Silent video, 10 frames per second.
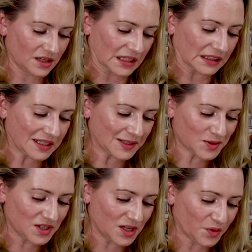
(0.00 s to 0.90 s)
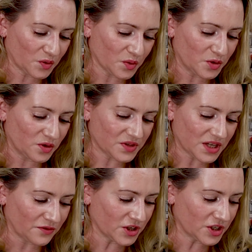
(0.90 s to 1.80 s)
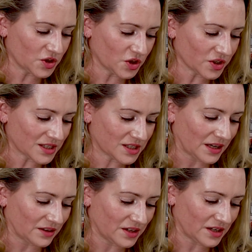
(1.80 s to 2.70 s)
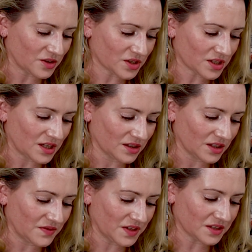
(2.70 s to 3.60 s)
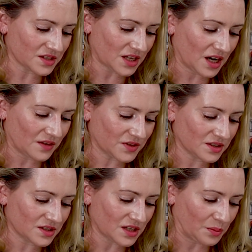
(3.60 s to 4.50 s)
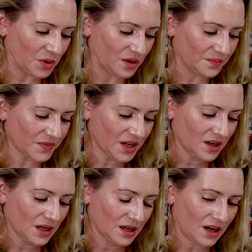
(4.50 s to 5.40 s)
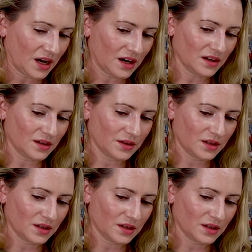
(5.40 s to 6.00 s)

It cleans deep and removes every dirt settling on your skin, leaving it soft and supple. Uh,